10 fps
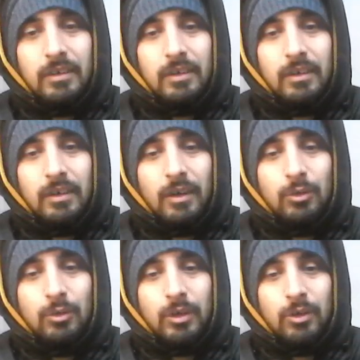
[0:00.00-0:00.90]

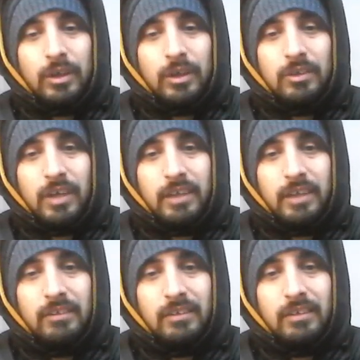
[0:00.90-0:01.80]
Another one. So I
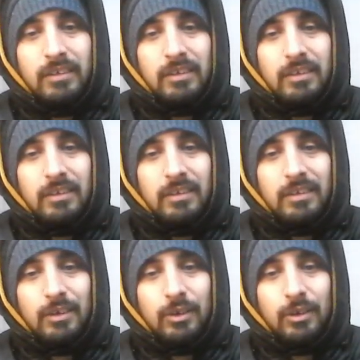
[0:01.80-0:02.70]
decide,
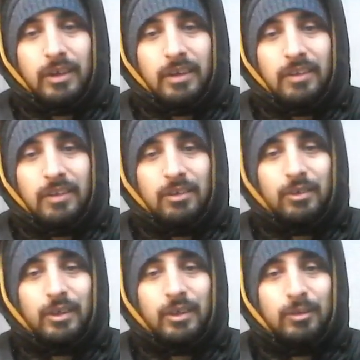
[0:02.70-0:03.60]
yeah, that's a
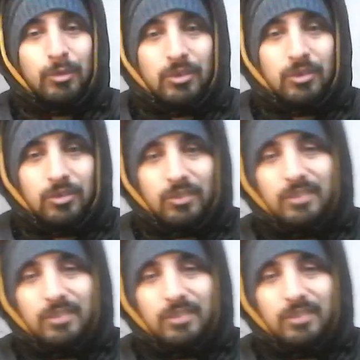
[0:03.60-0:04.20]
really good position.